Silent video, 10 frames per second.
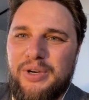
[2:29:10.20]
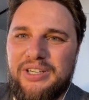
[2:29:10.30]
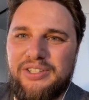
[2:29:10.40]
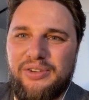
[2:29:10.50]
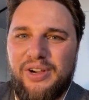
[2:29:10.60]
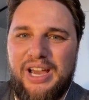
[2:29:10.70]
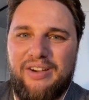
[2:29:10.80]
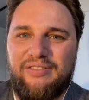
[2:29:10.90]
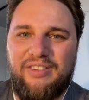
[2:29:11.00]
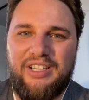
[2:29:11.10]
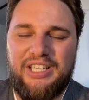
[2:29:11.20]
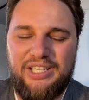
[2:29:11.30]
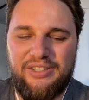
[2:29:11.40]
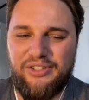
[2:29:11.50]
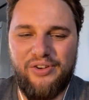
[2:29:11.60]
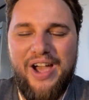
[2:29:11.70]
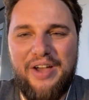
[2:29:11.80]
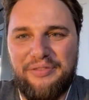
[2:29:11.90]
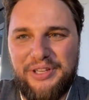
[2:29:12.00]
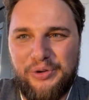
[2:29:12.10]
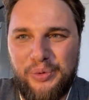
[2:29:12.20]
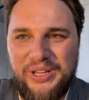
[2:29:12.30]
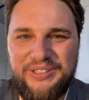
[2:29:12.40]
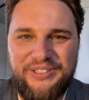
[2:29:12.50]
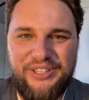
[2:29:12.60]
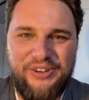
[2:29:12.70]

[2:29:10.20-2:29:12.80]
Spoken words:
part you have, like, do you have the will,